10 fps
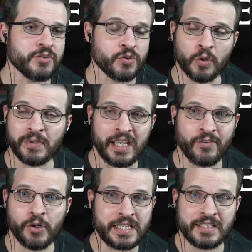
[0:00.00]
Normally, I've
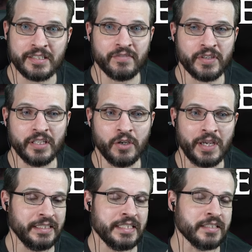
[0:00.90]
already seen the video at
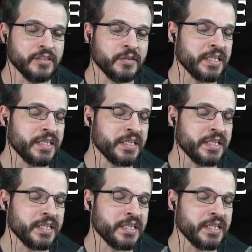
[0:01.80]
least a little bit,